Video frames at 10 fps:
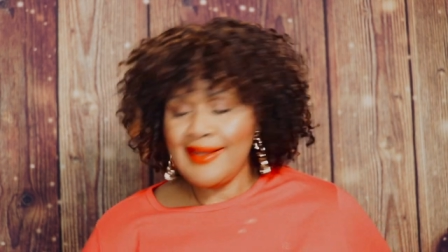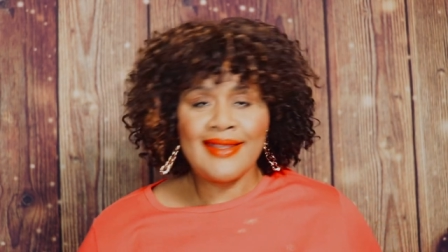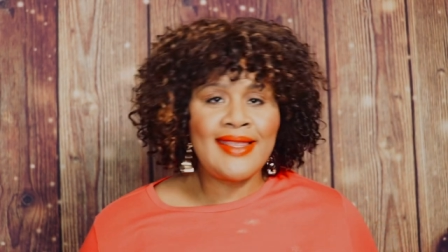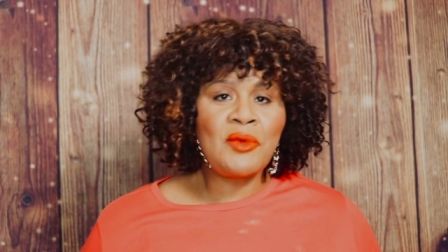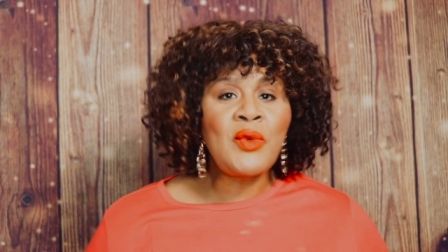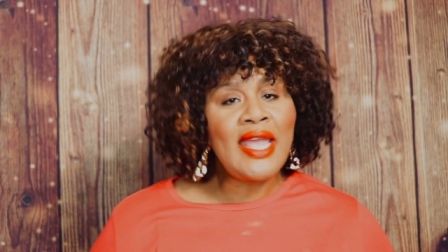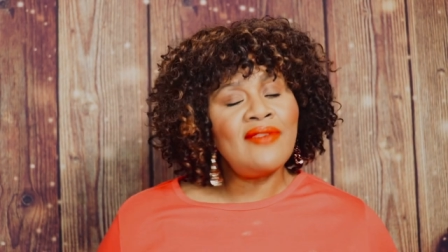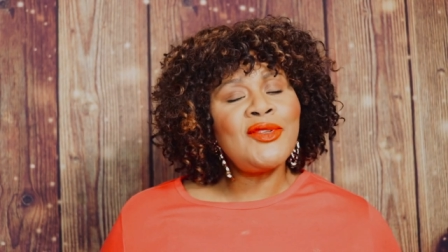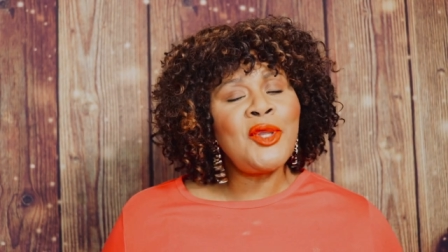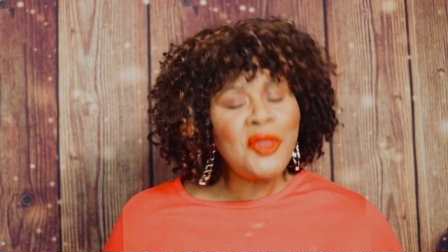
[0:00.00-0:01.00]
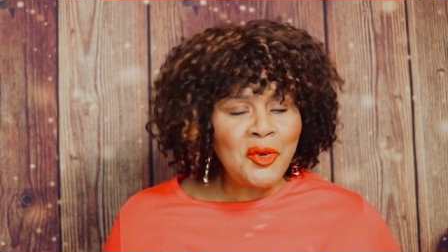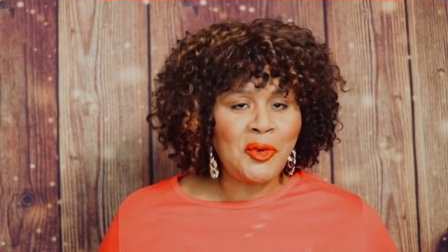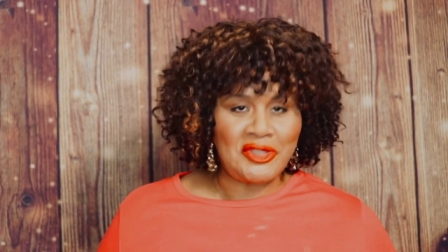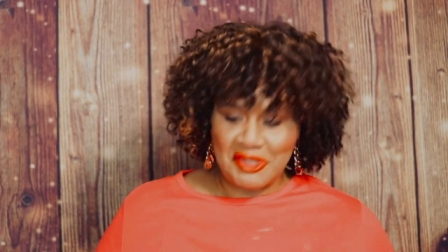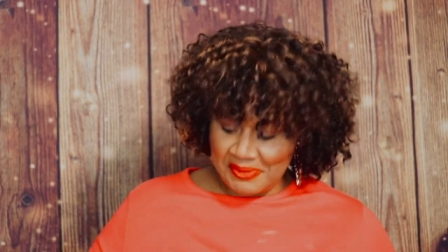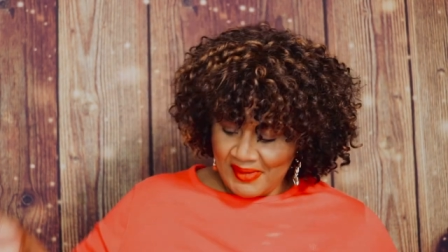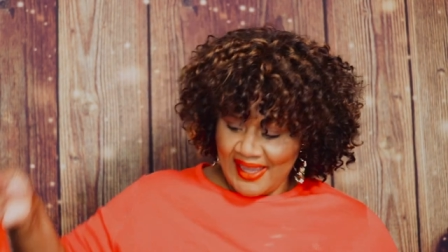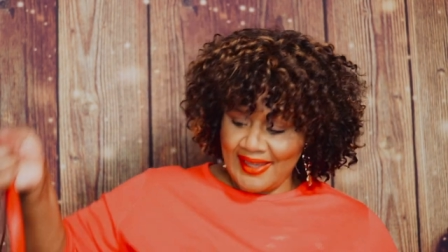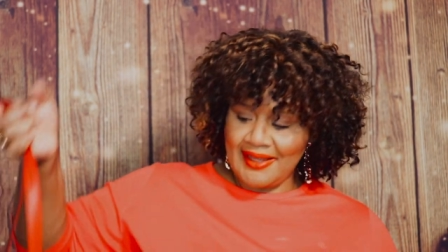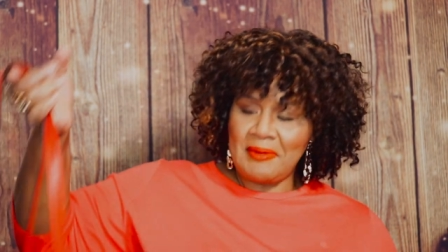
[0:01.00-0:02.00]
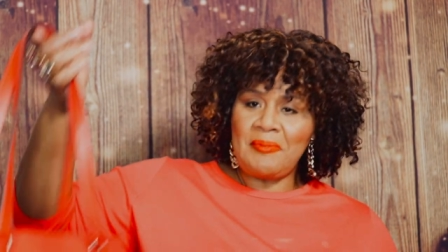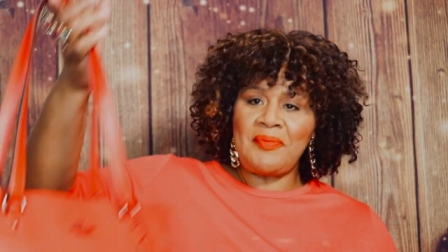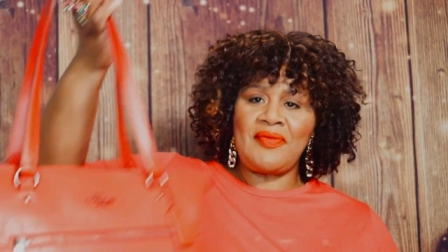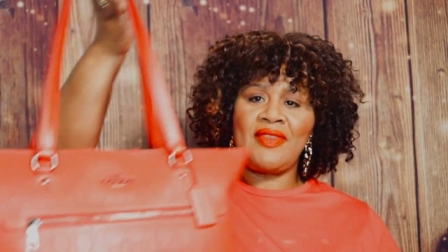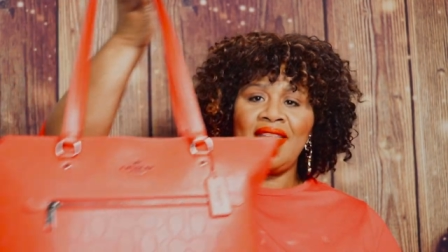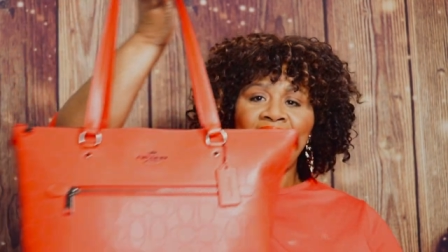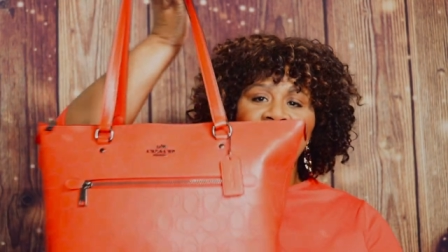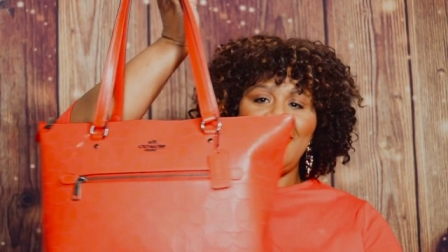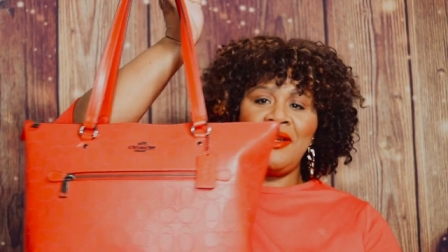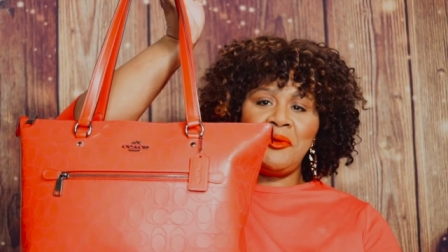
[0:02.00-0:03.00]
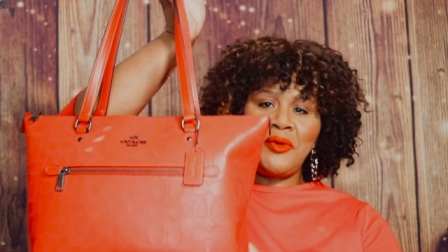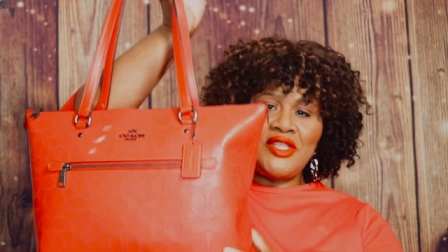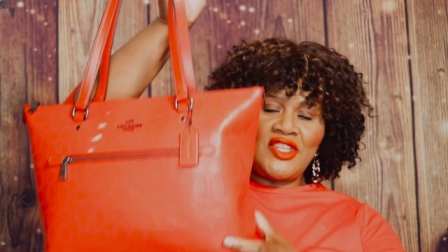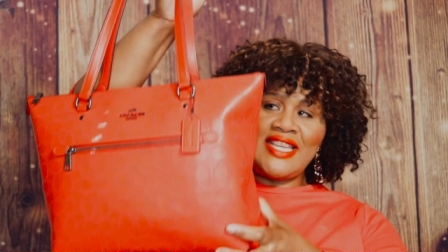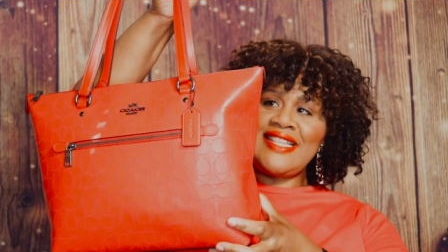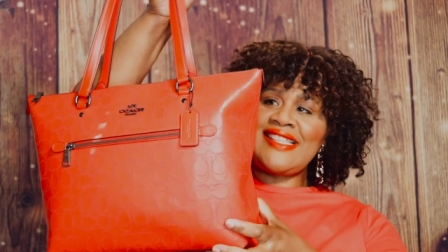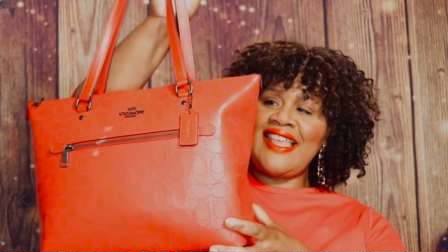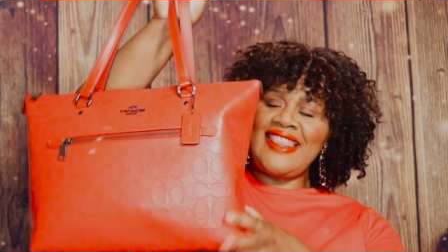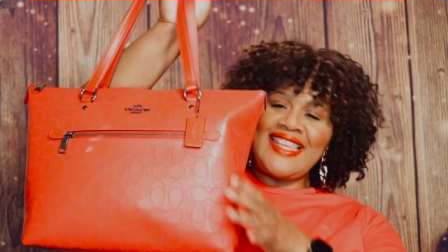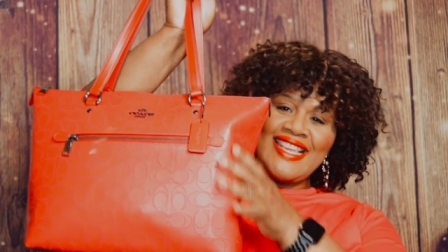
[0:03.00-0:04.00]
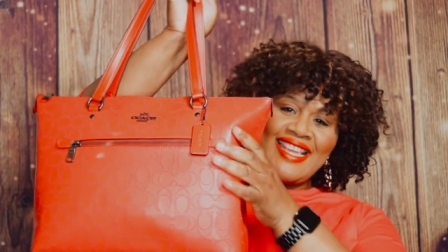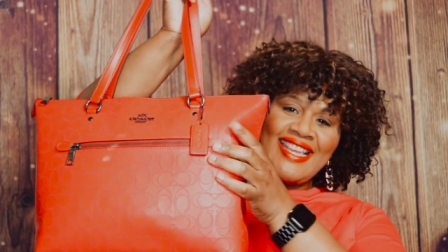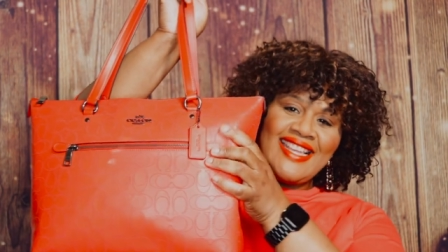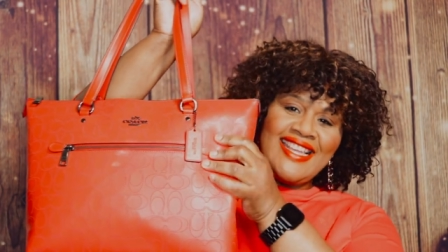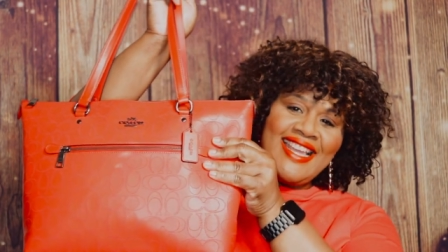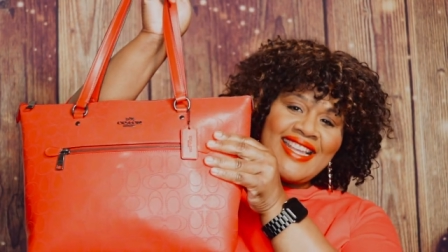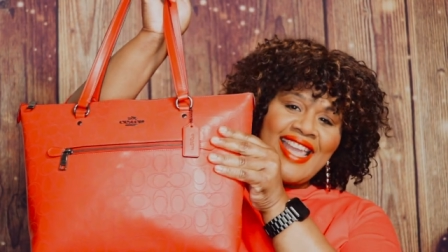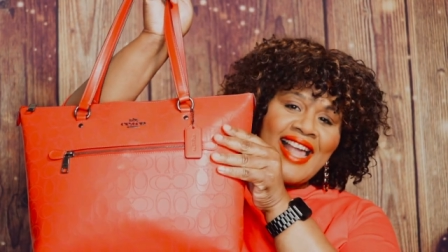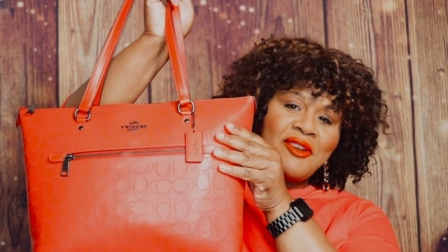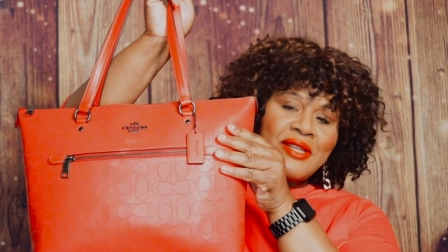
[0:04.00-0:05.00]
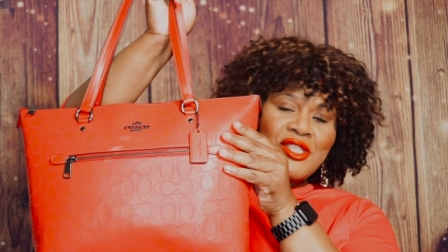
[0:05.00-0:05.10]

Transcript: Then we have another gorgeous bag, which is the Gallery